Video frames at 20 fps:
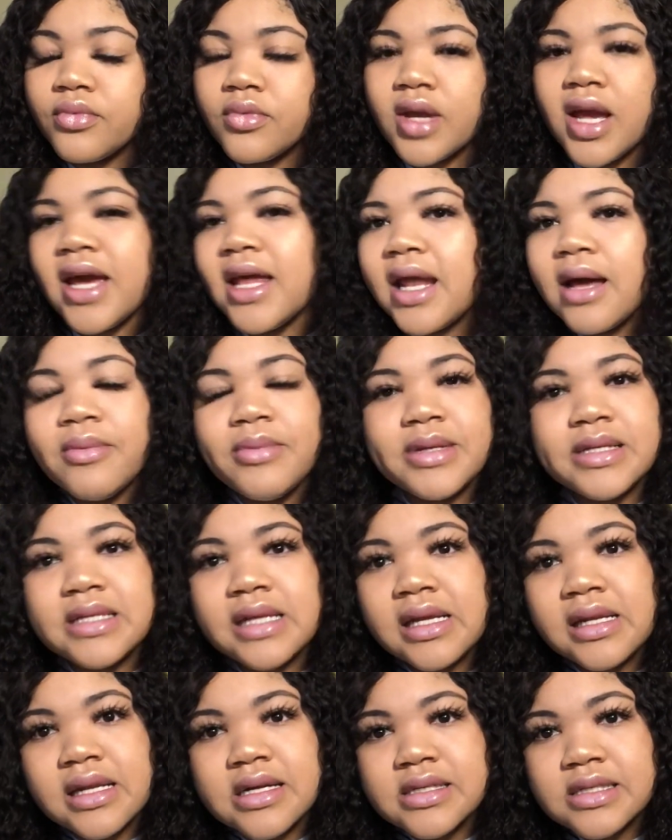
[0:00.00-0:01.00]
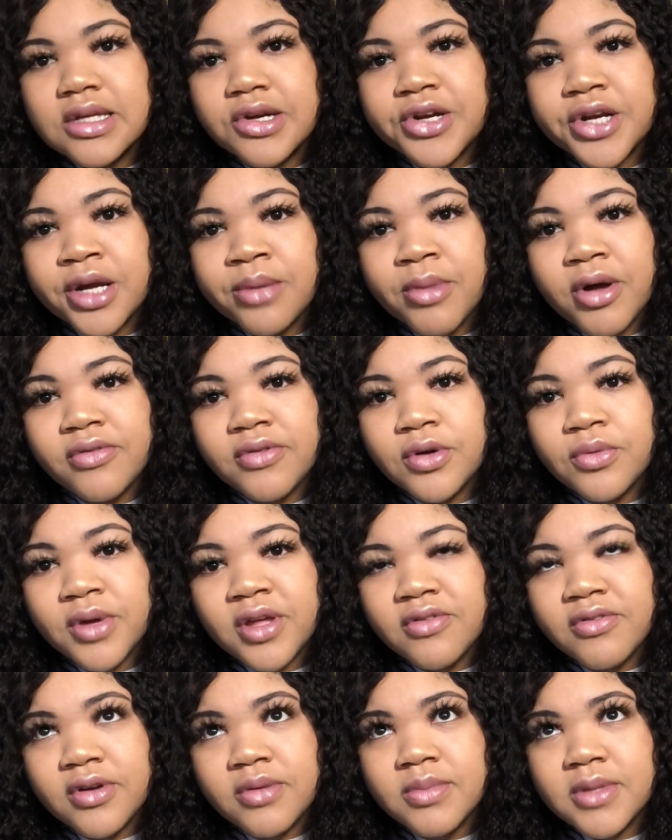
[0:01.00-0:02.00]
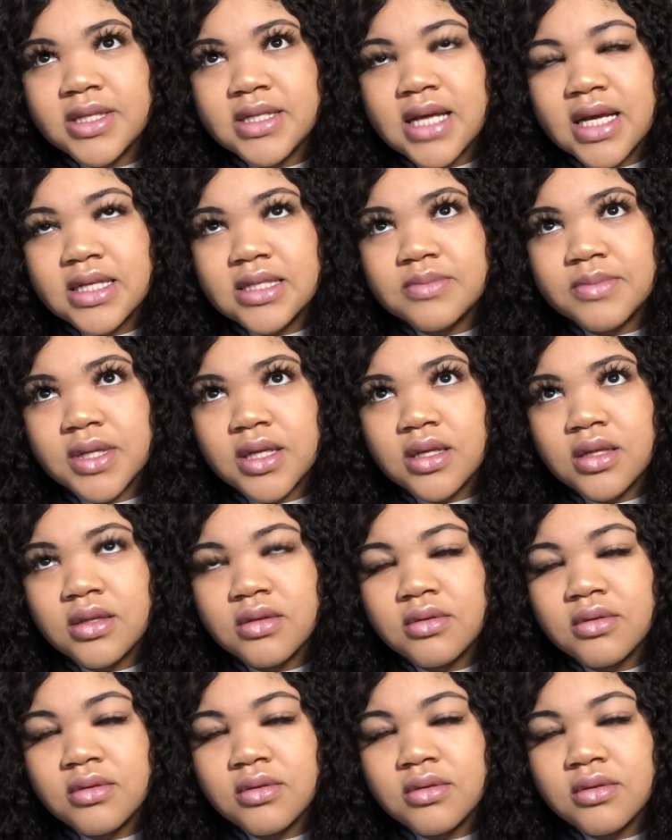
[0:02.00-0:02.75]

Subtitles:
And I'll be sitting there staring at my phone waiting for him to text me.